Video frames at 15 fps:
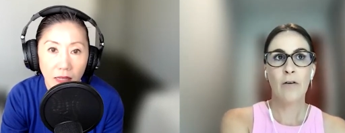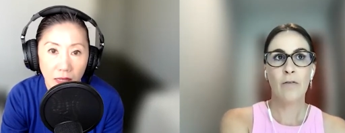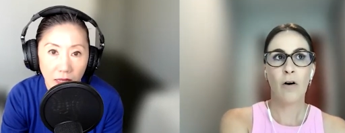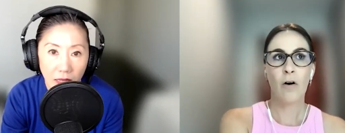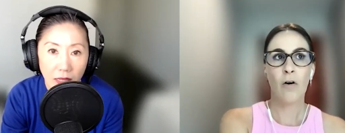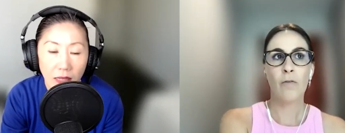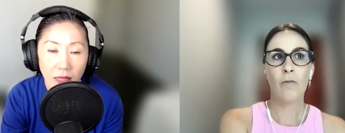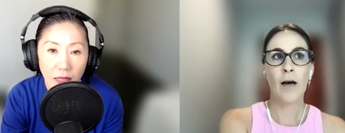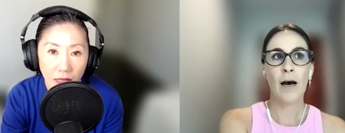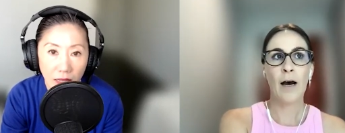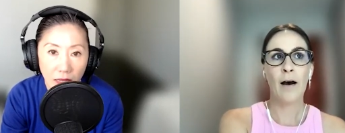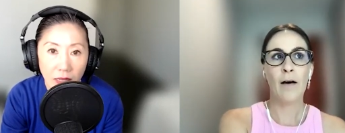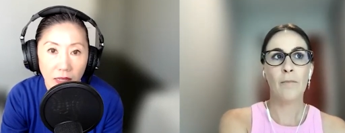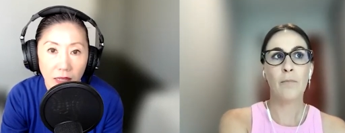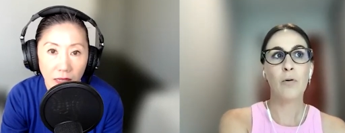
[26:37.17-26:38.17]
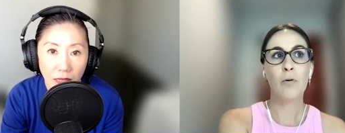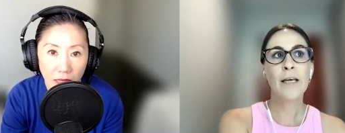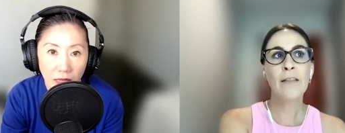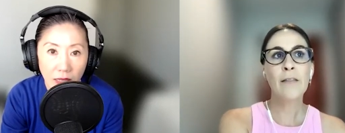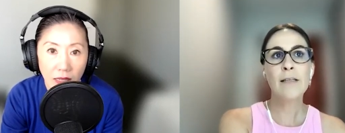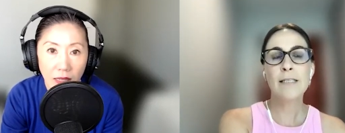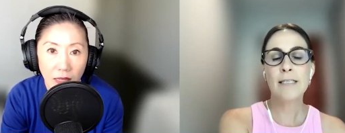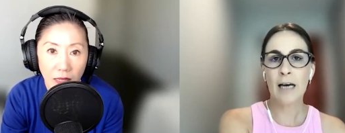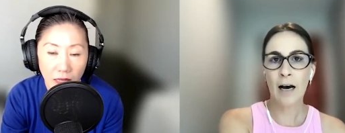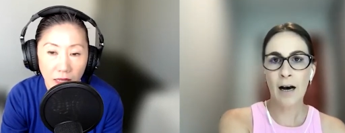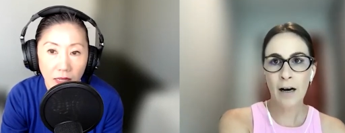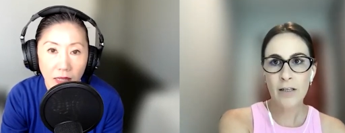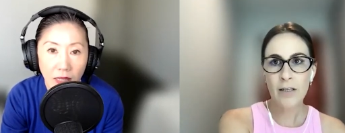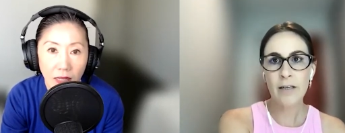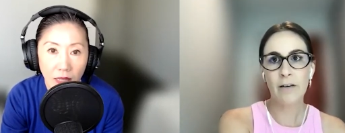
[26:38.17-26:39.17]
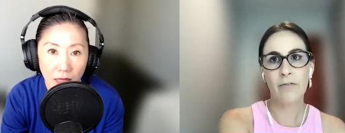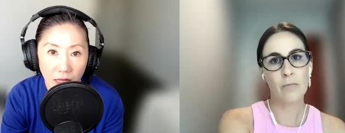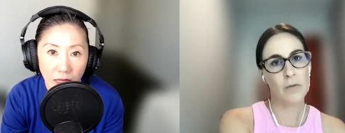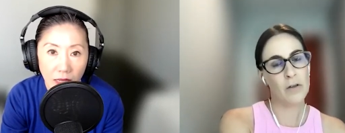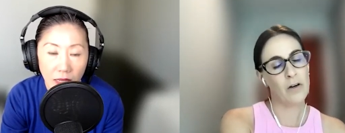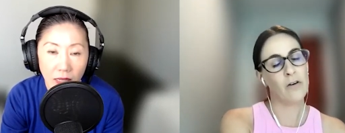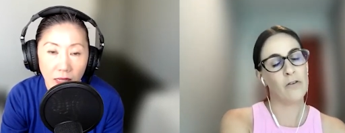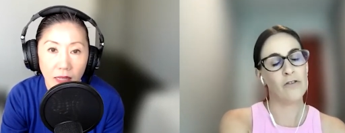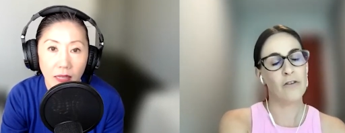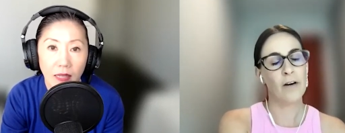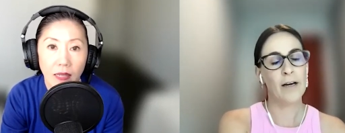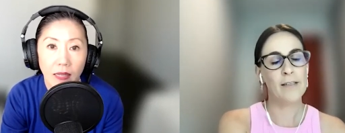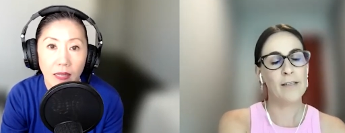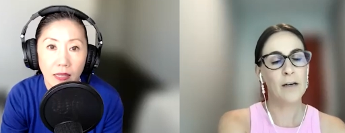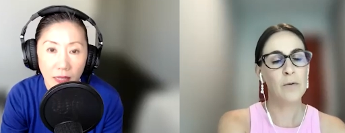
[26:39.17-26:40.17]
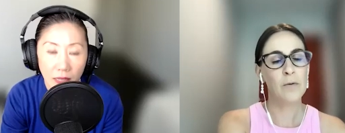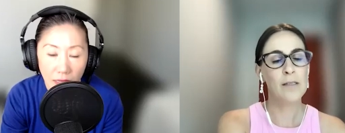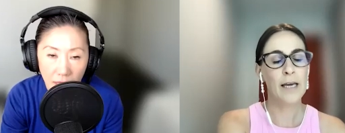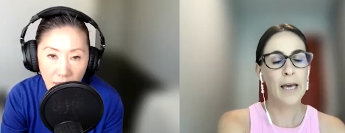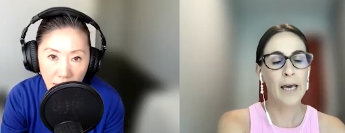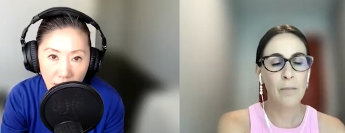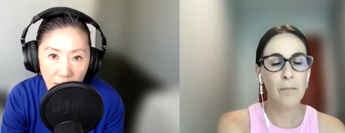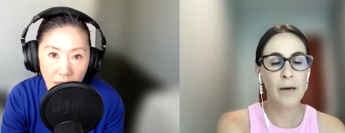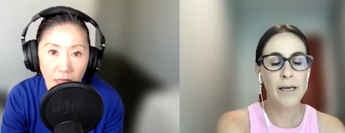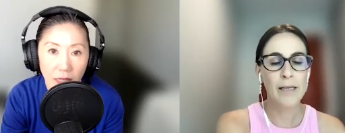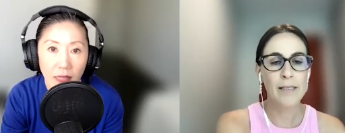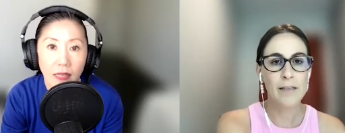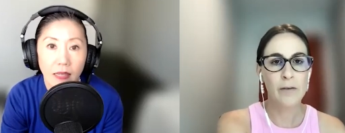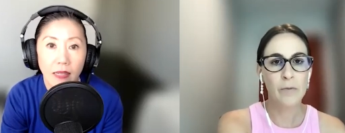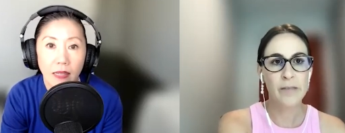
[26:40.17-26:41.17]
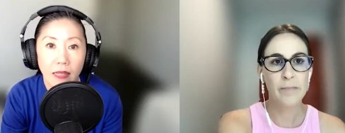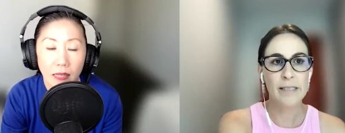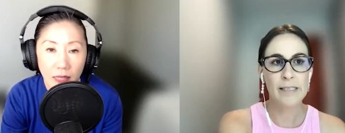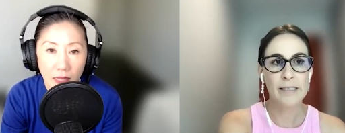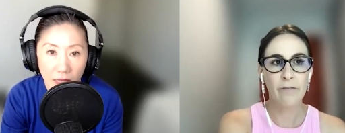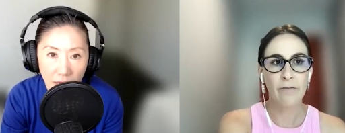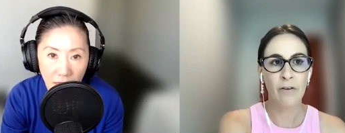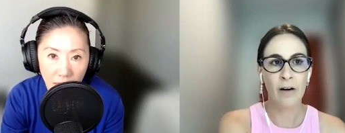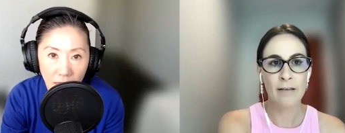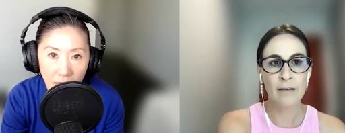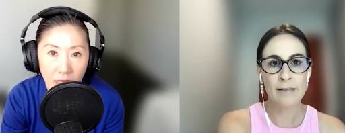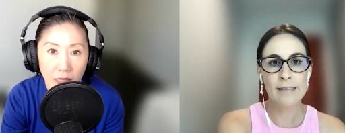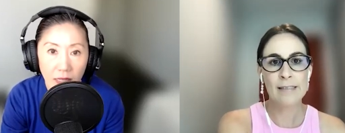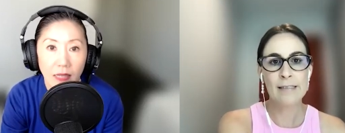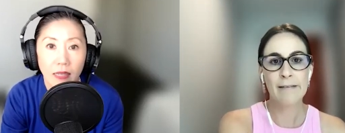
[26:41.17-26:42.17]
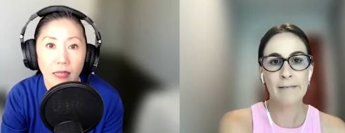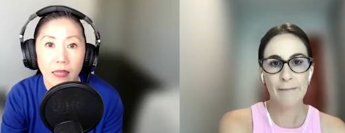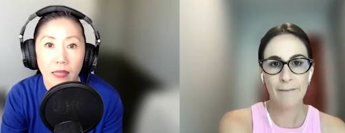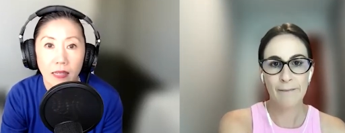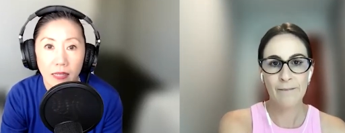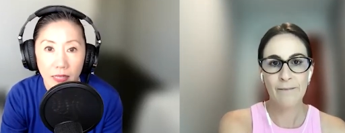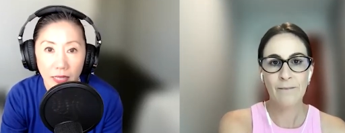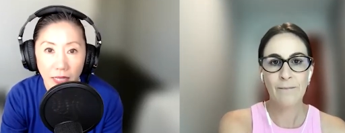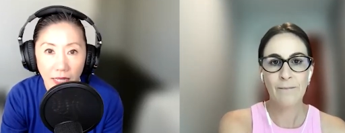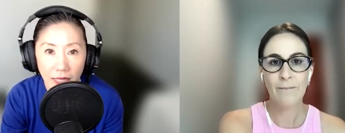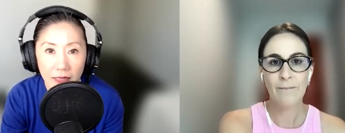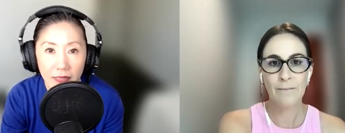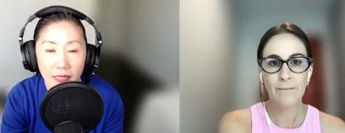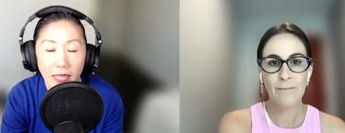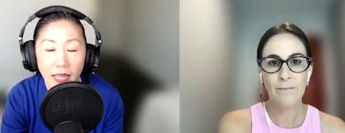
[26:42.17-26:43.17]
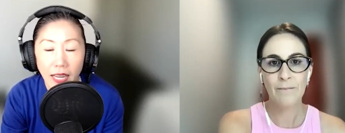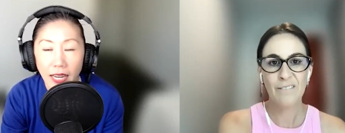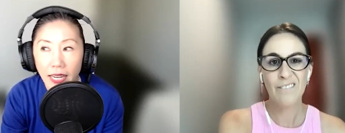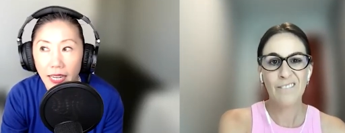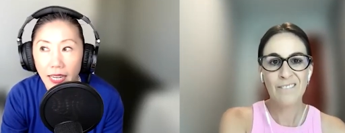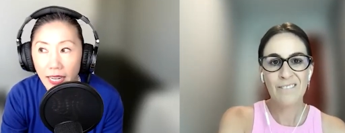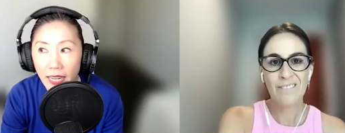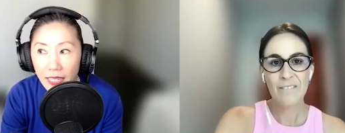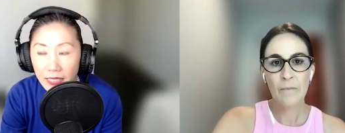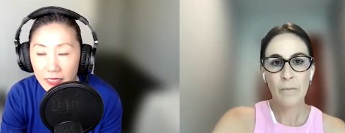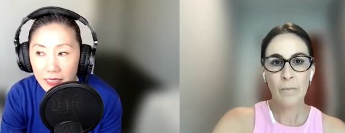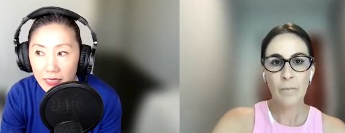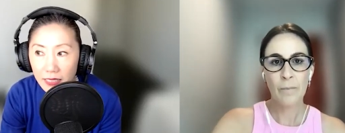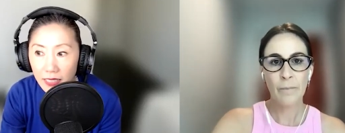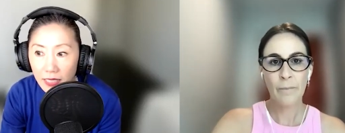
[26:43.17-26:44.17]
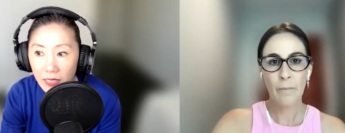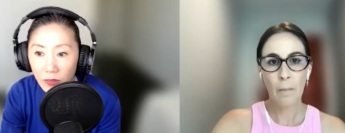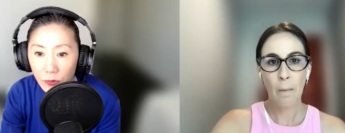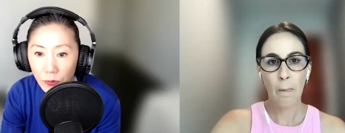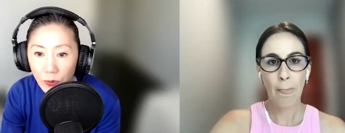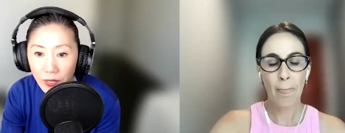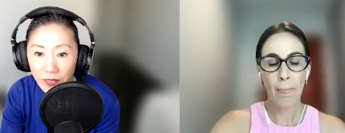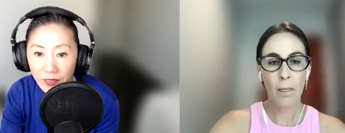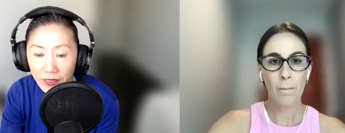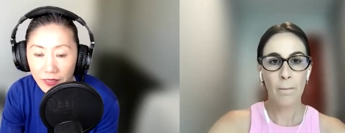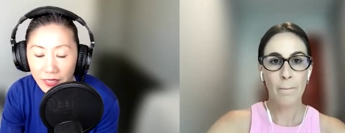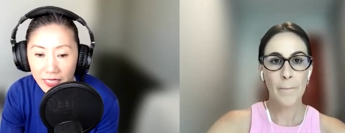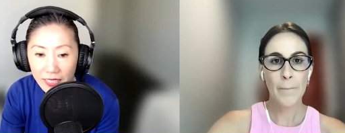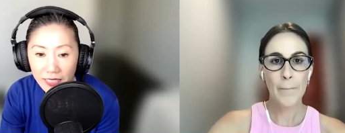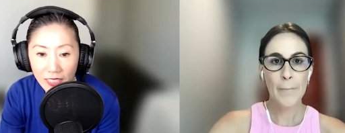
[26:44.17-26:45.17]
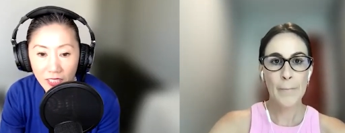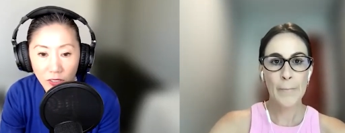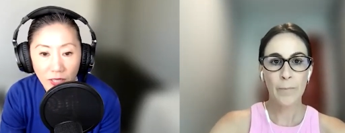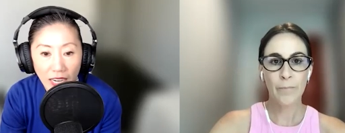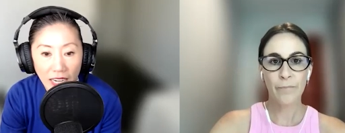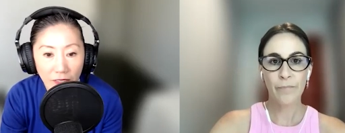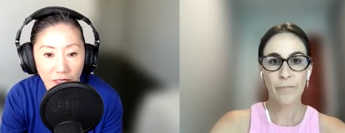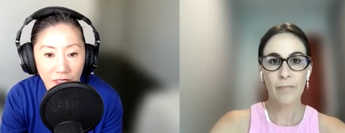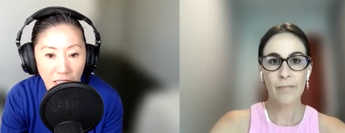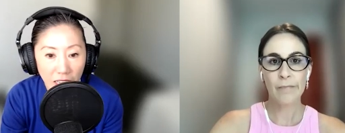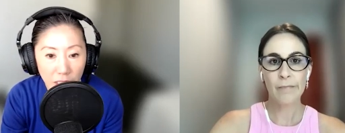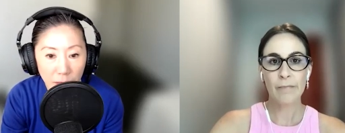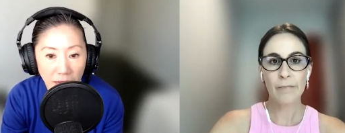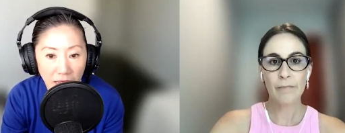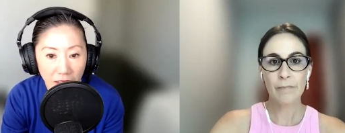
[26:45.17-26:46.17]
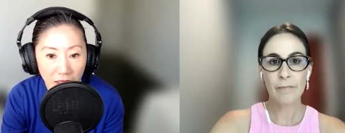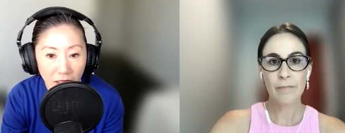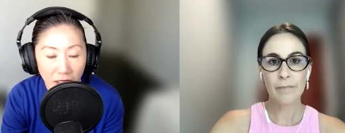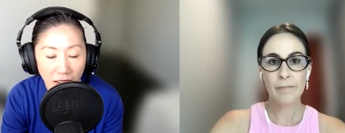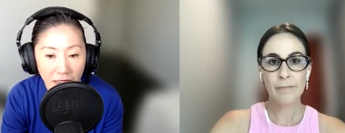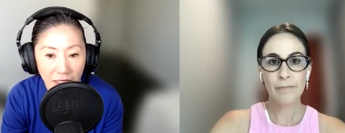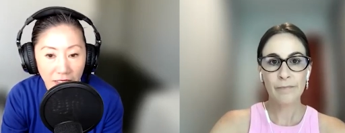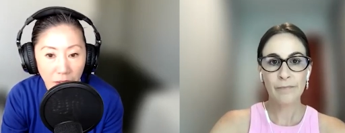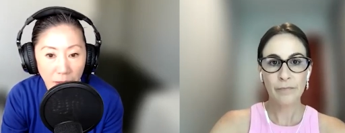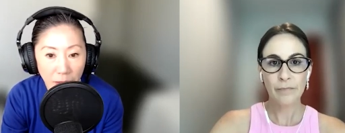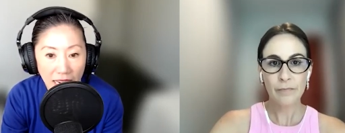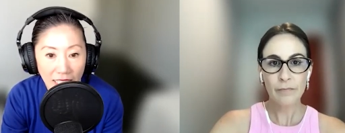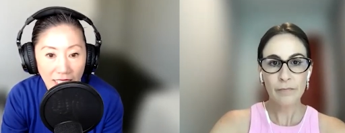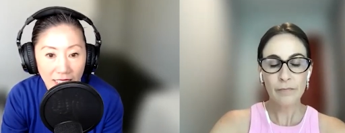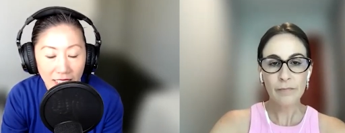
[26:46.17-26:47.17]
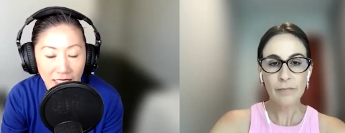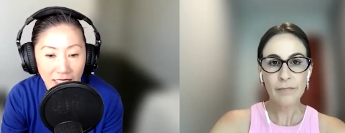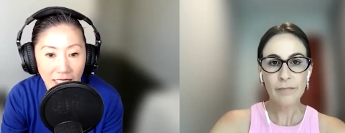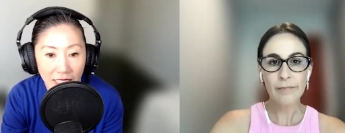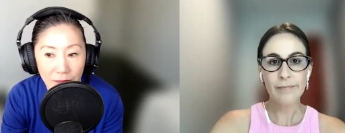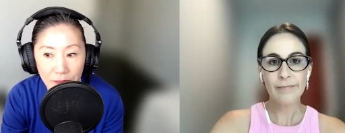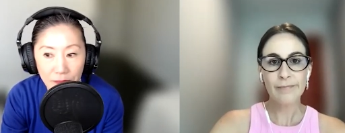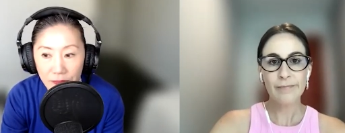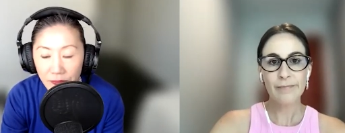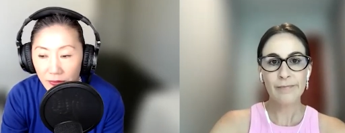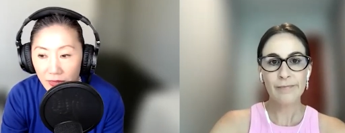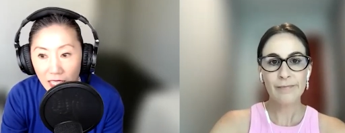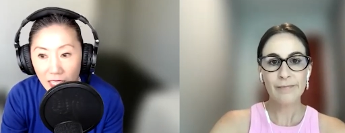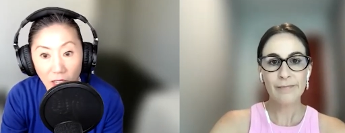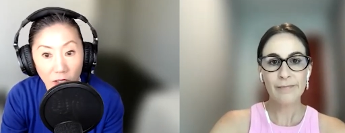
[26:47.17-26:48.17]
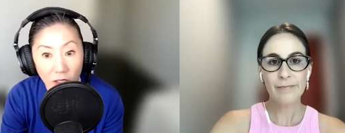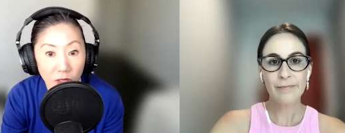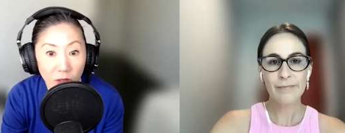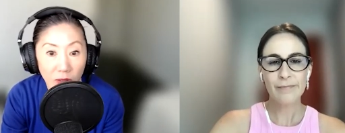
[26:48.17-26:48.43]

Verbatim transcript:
Speaker 1: on uh, pulling the data from the contracts. That was a key piece that was missing for us.
Speaker 2: Yeah. And one of the things that you and I have talked about a lot in the past is, you know, you